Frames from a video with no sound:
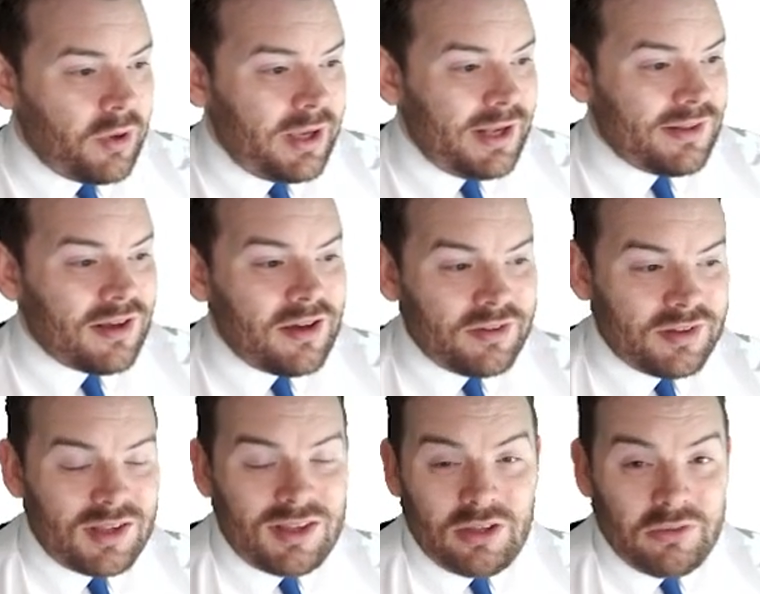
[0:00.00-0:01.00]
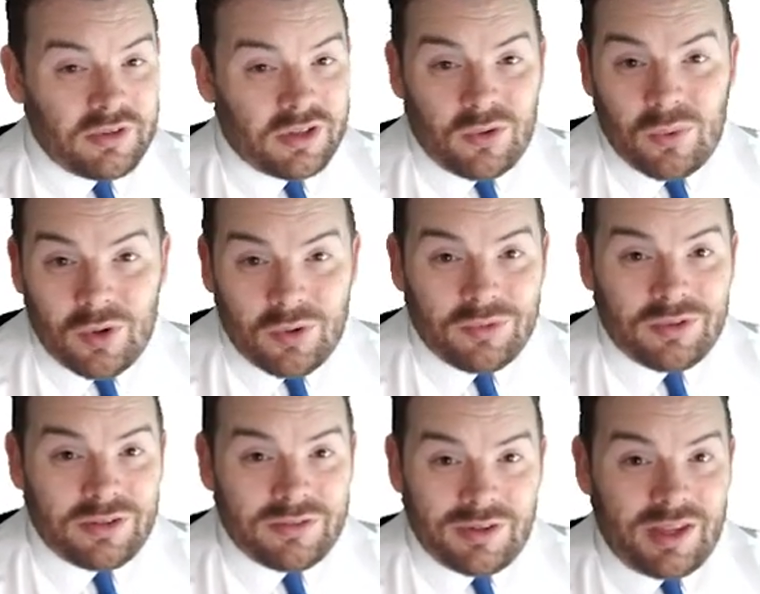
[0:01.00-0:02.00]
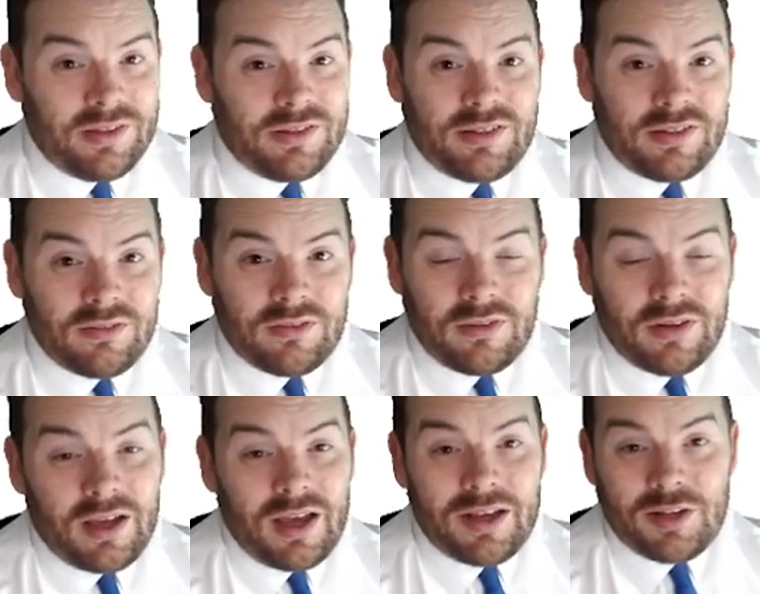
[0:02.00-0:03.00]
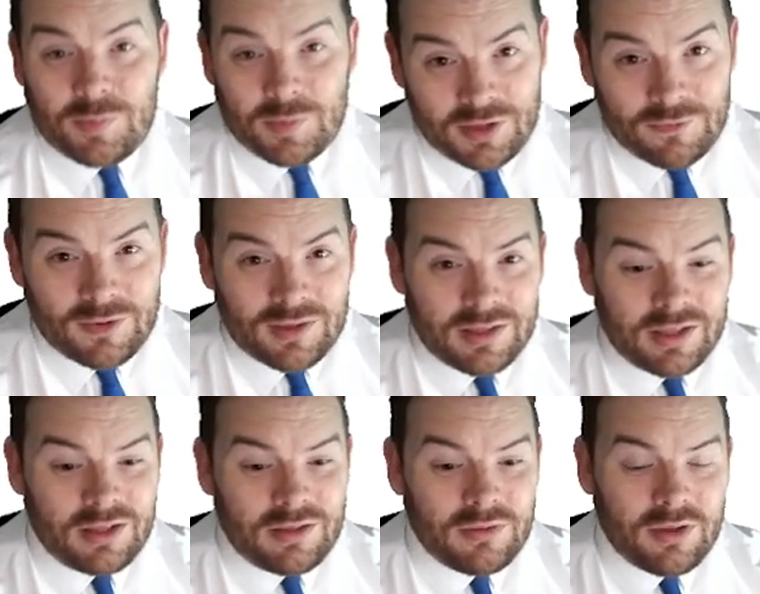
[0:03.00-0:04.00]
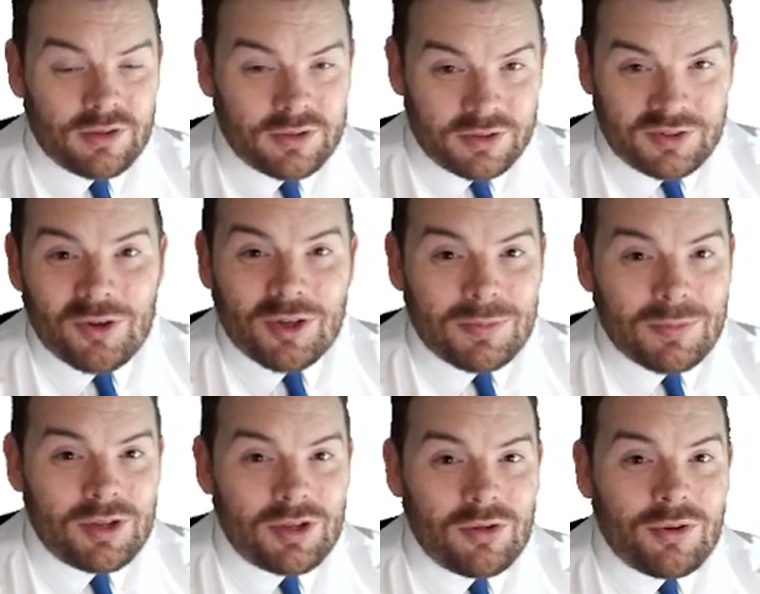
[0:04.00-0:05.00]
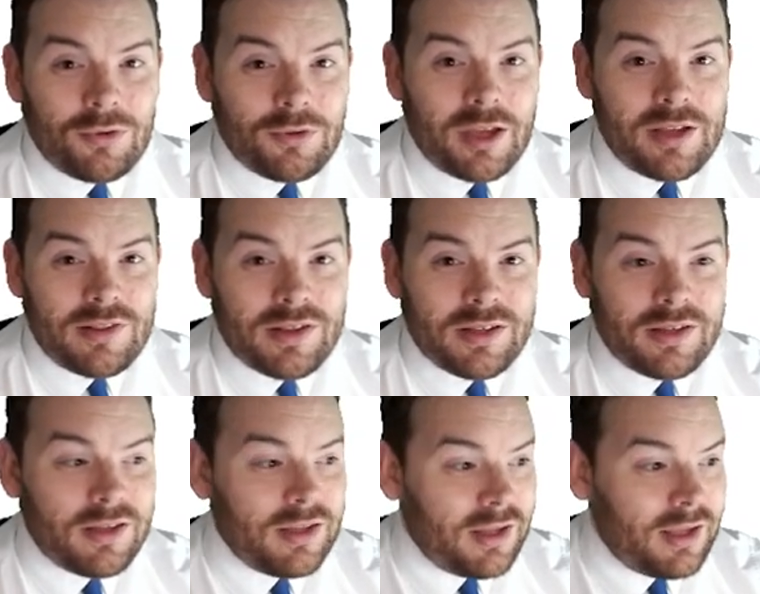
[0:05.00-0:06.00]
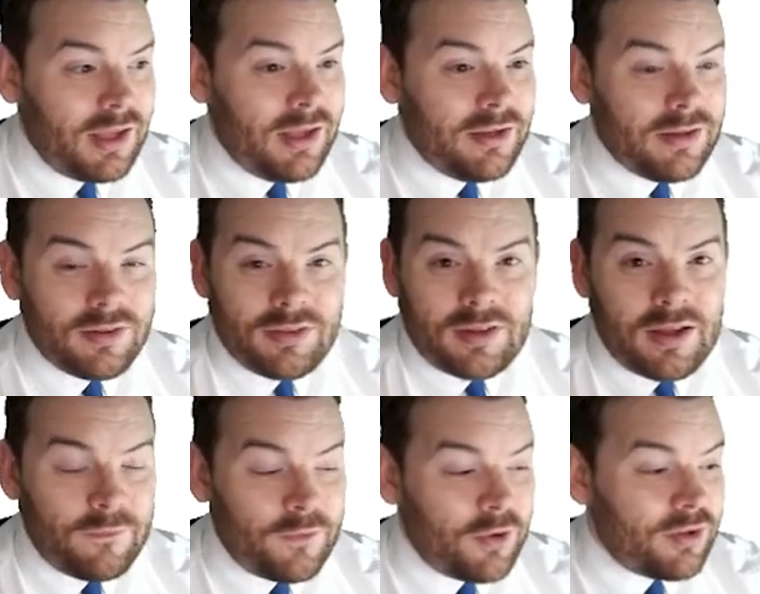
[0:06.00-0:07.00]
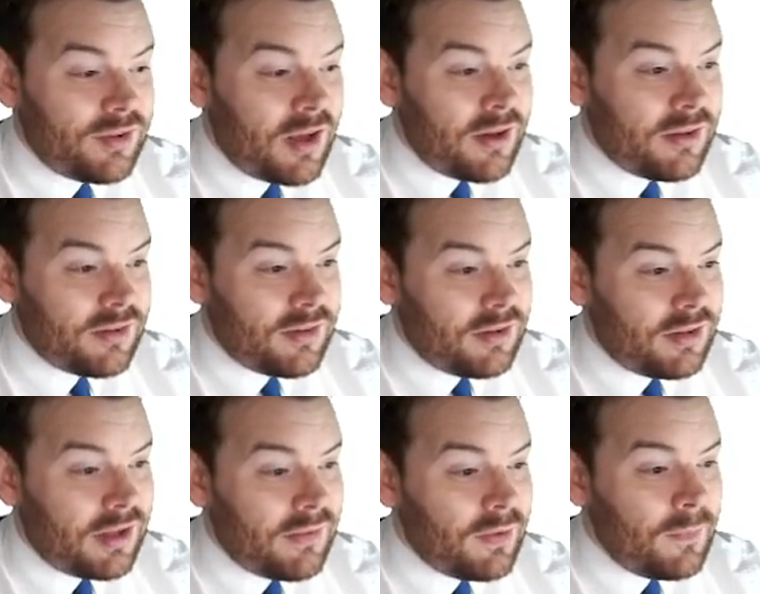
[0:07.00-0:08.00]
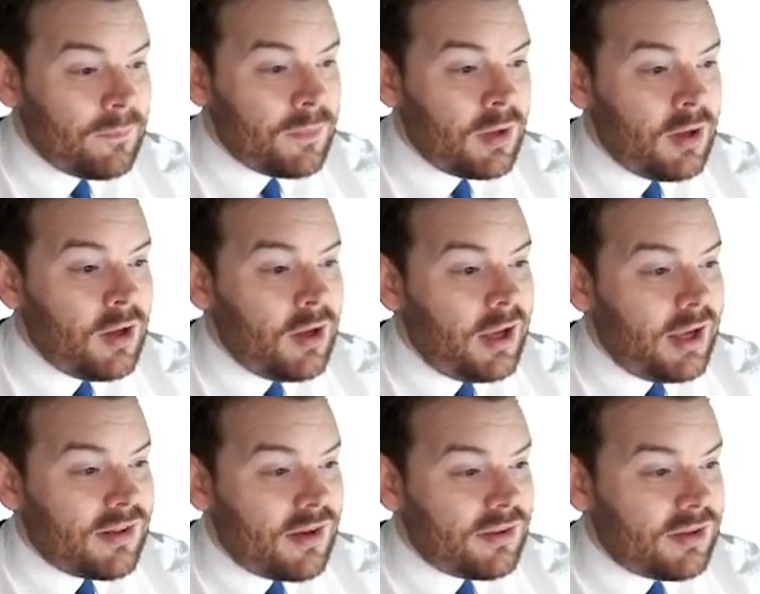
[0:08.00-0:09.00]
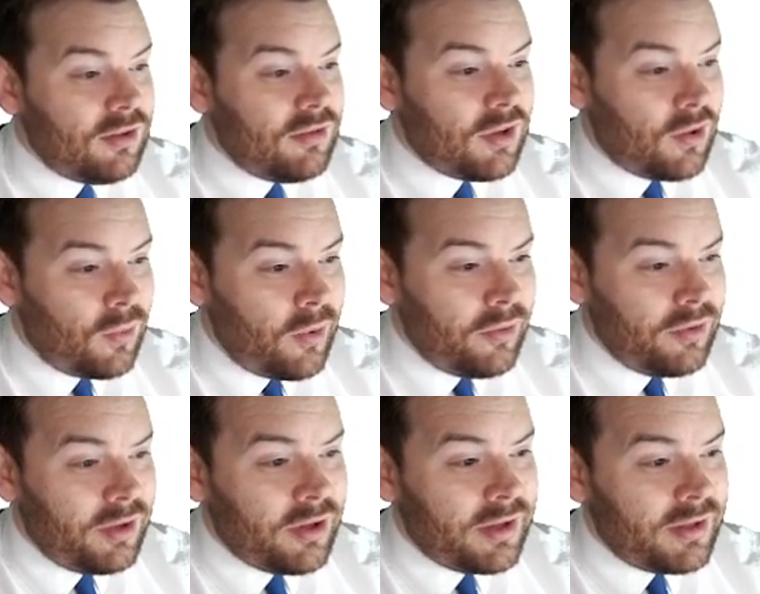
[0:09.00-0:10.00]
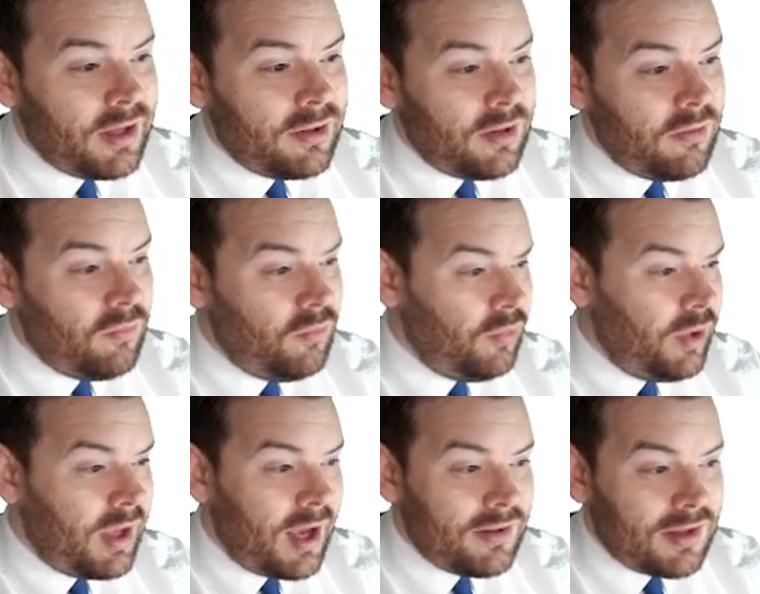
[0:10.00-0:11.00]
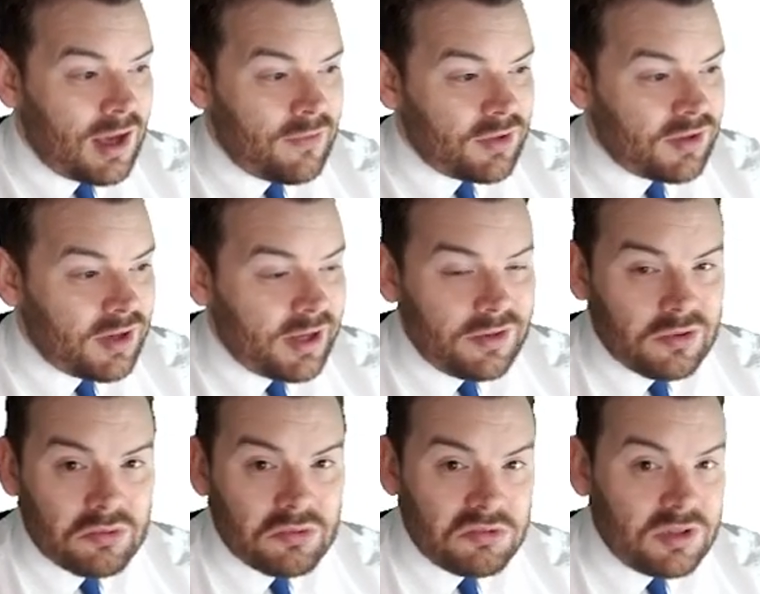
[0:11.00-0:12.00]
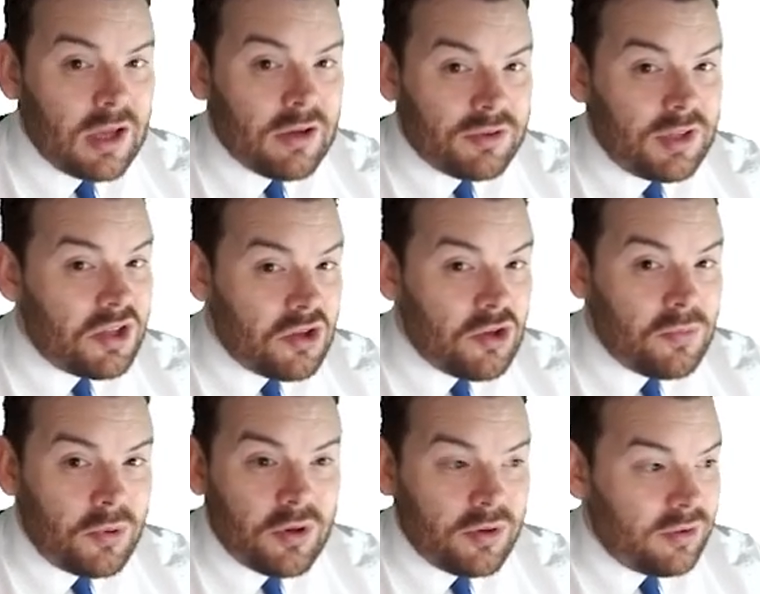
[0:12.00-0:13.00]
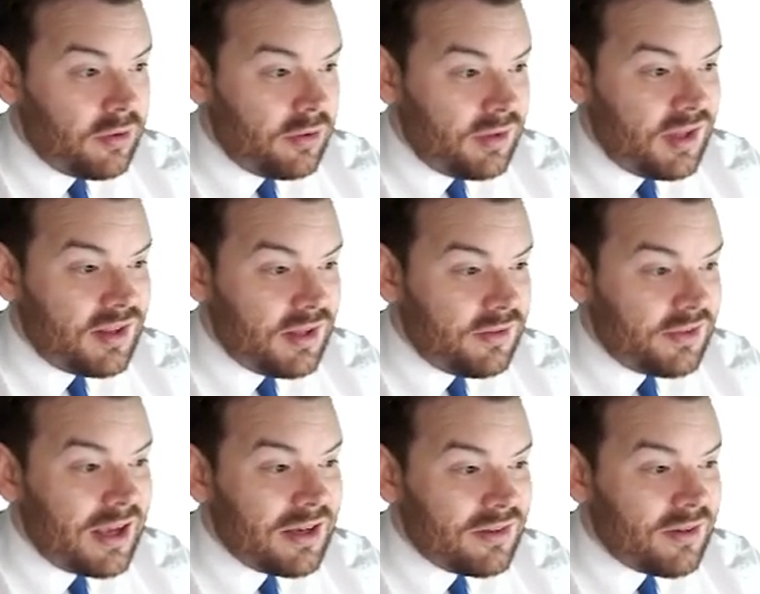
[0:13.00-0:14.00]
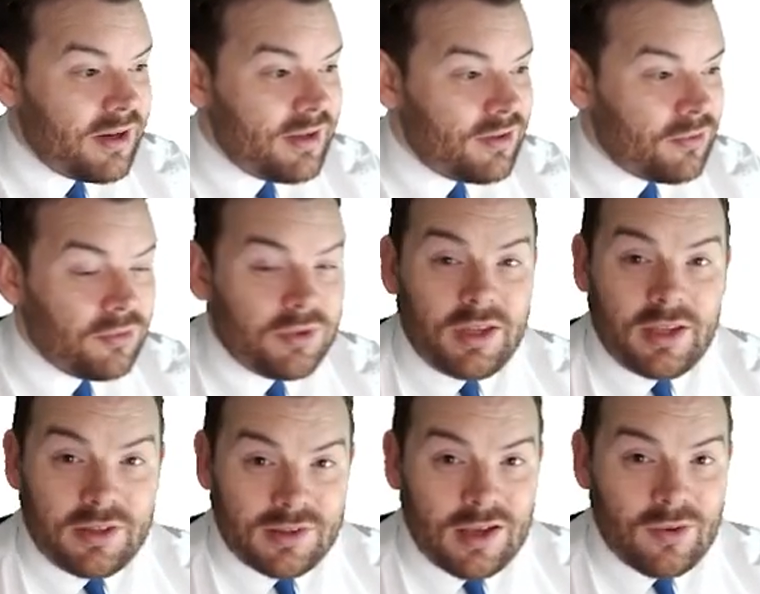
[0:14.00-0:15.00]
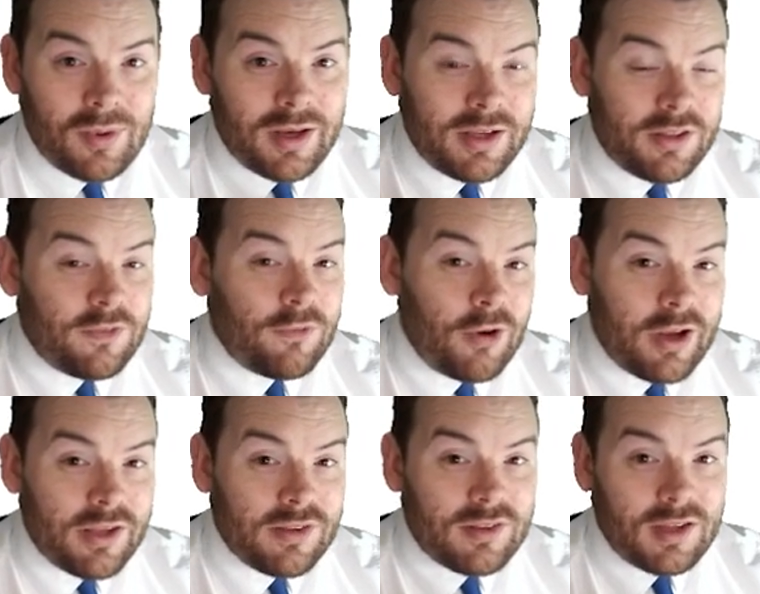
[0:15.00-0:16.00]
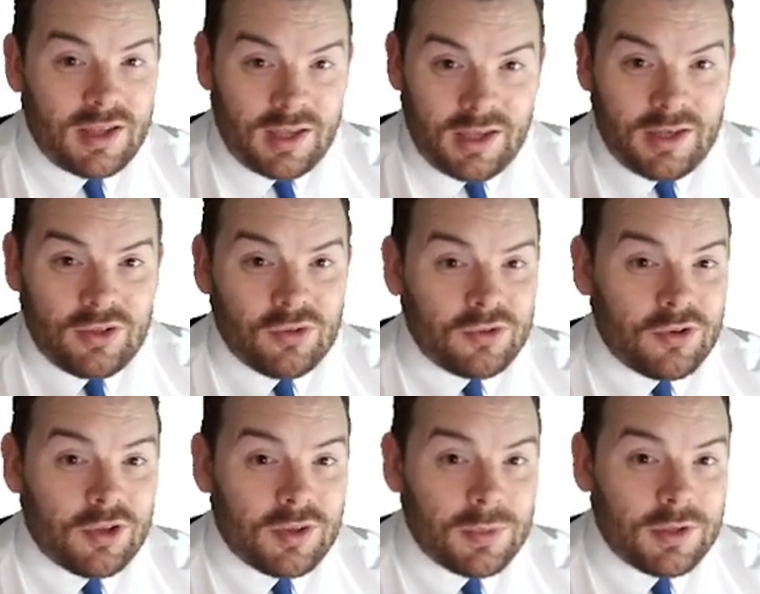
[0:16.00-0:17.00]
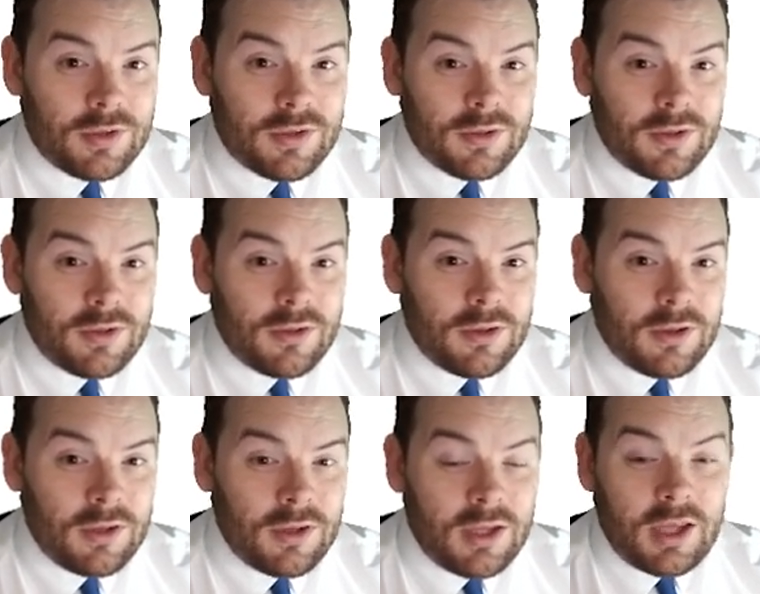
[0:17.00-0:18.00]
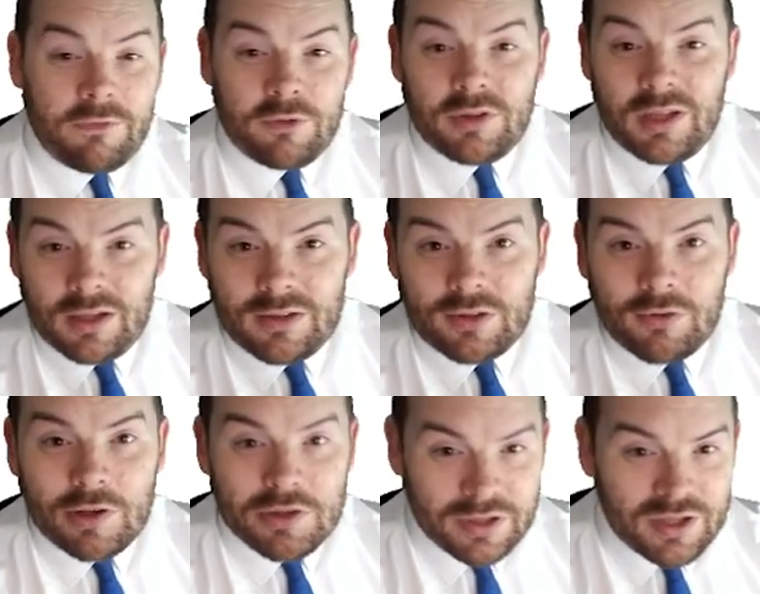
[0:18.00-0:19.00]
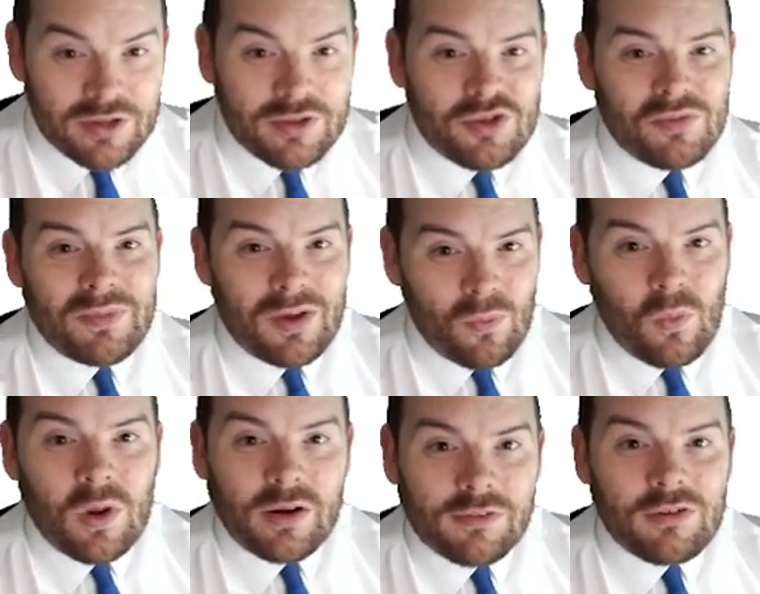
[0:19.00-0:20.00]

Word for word: it's asking you to quote this, and specifically the document you created in that first task together. It's asking you to quote the idea that we had to have a title. Now, did you put this exact title, the exact way it's phrased, in your document? If you did, congratulations, you met one of the